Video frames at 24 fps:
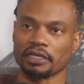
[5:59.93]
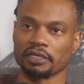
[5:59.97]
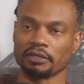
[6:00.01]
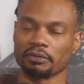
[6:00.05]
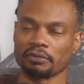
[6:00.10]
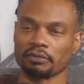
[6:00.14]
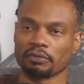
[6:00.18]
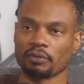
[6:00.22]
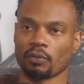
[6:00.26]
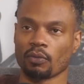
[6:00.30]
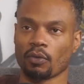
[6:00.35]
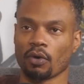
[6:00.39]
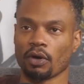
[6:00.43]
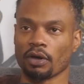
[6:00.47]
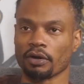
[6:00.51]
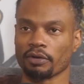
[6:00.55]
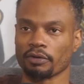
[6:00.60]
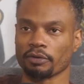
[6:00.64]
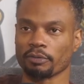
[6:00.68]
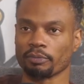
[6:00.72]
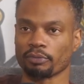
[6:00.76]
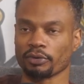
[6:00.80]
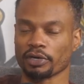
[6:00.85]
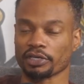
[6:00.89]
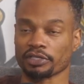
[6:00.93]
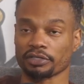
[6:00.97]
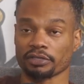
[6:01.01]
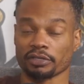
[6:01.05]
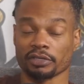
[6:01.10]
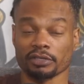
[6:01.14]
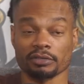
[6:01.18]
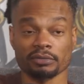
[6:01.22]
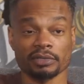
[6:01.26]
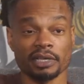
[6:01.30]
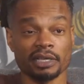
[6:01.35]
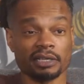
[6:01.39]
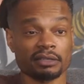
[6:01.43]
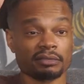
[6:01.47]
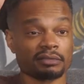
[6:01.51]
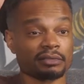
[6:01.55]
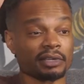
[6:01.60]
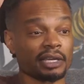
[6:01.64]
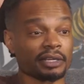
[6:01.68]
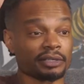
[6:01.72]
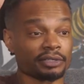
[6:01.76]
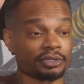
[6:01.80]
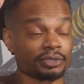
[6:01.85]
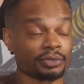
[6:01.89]
and water and pressure because we had
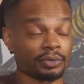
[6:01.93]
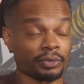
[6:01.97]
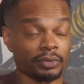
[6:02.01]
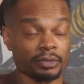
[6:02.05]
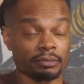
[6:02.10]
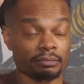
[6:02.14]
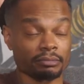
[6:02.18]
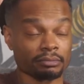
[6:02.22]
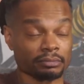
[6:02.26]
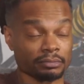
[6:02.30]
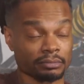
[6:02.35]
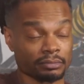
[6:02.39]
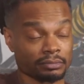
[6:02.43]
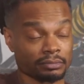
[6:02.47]
had a storm